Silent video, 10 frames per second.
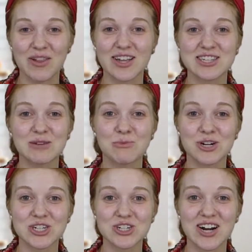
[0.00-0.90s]
lets you
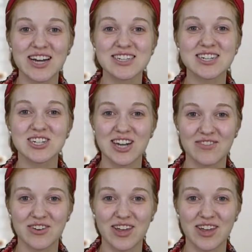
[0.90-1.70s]
moisturize and shave your